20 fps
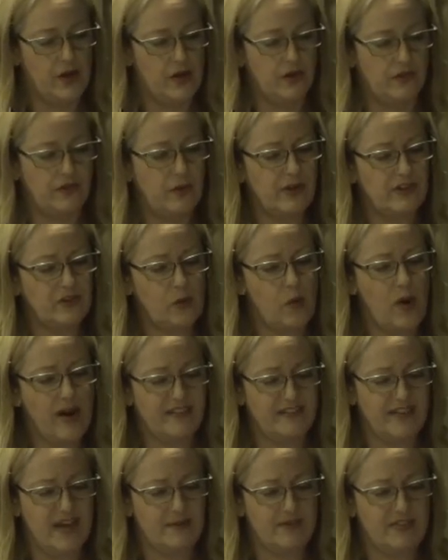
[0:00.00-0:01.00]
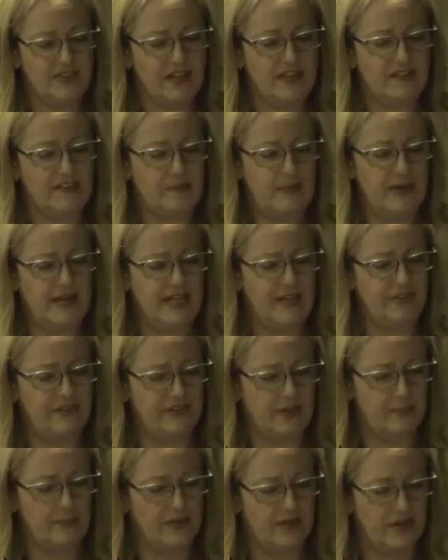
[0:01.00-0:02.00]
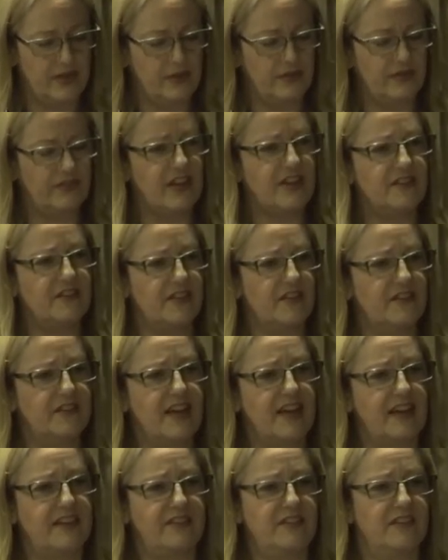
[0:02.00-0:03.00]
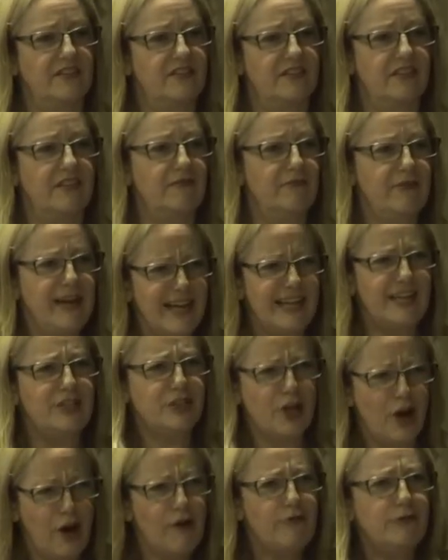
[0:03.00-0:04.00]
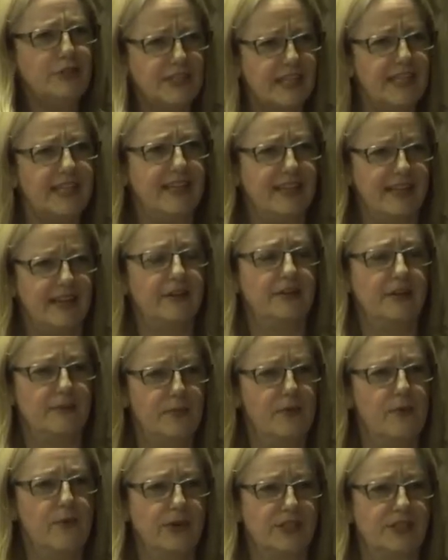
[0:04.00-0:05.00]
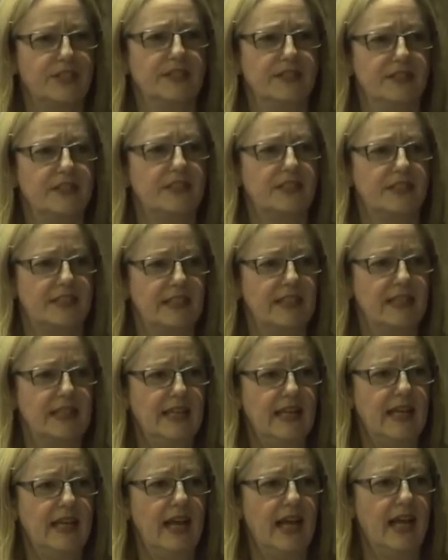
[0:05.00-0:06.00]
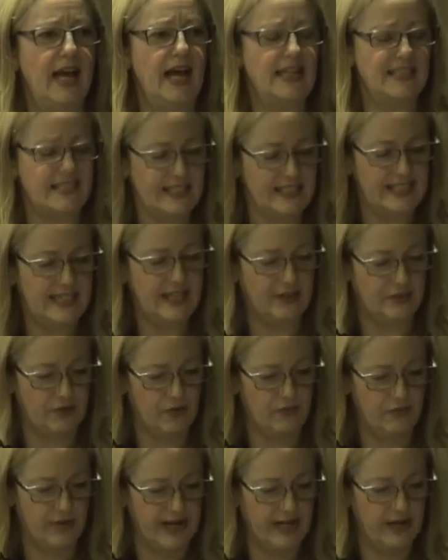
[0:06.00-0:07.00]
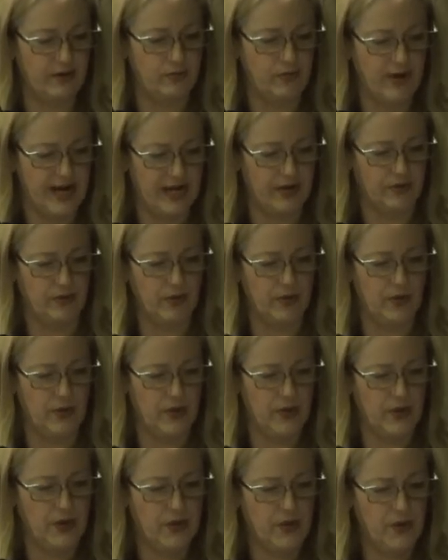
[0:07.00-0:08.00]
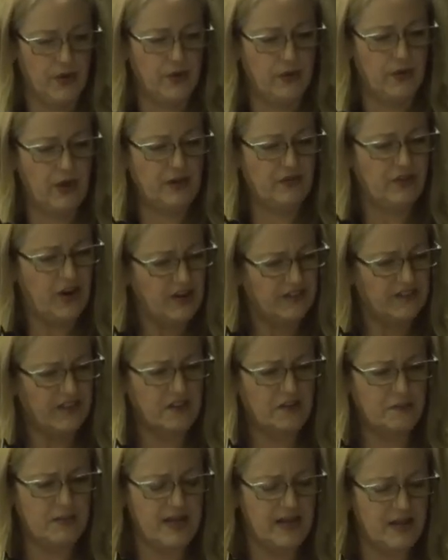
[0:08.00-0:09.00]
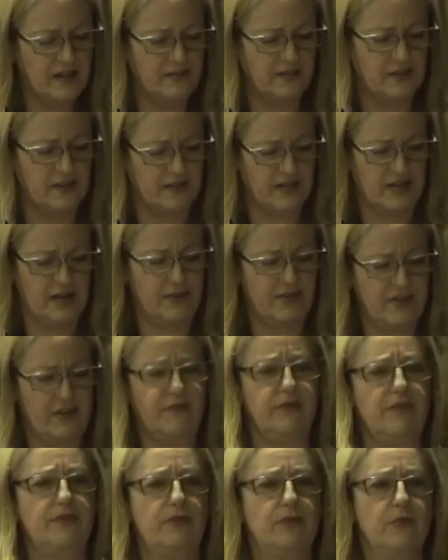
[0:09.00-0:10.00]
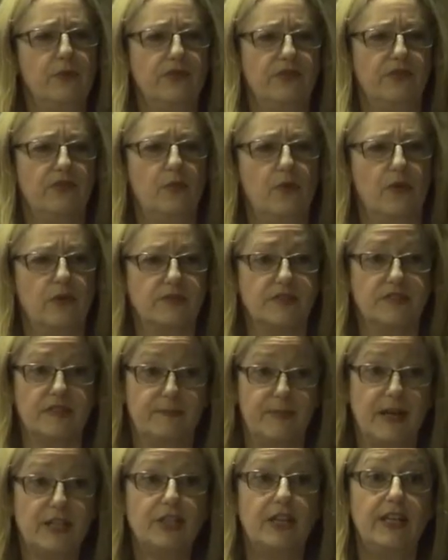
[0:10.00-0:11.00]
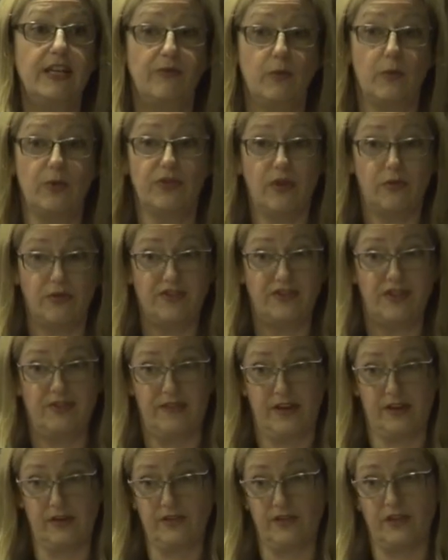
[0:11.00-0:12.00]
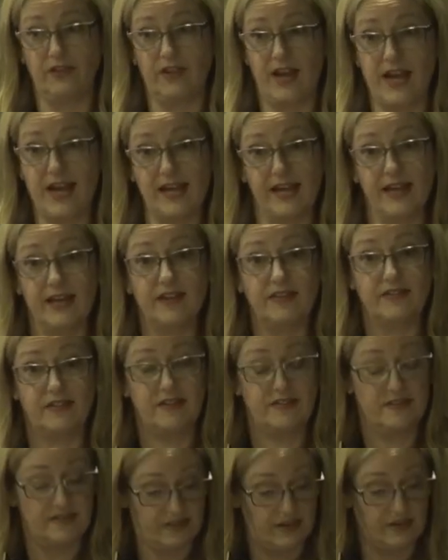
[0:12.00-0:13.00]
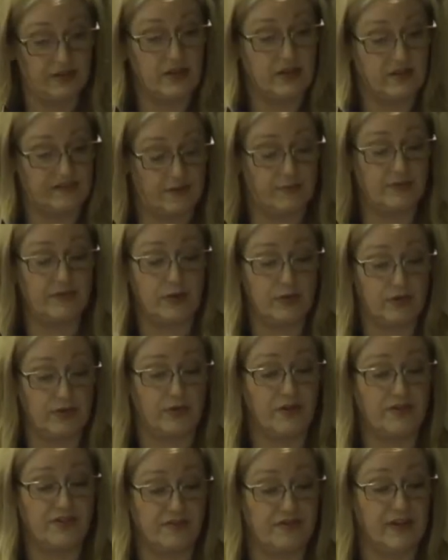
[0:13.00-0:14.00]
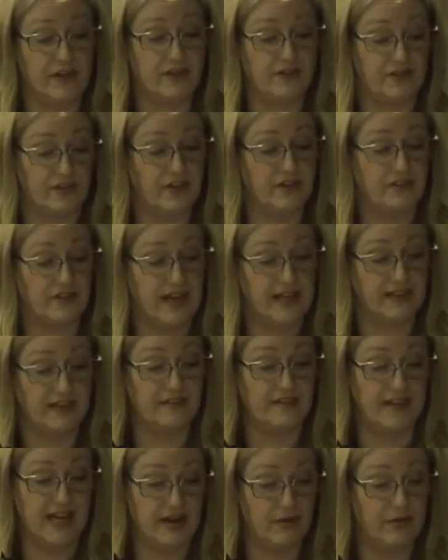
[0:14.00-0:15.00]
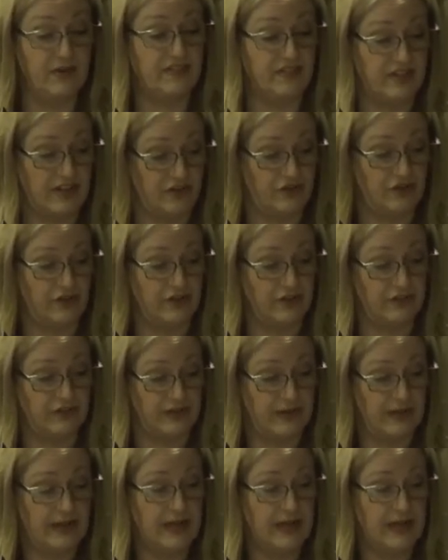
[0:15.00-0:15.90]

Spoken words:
So it's quite tempting to believe somebody who says that sex is really totally unimportant and indeed not really real. It turns out to be easier than I would ever have thought it was, especially if authority figures are saying it, and some of the authority figures that are saying this now is teachers.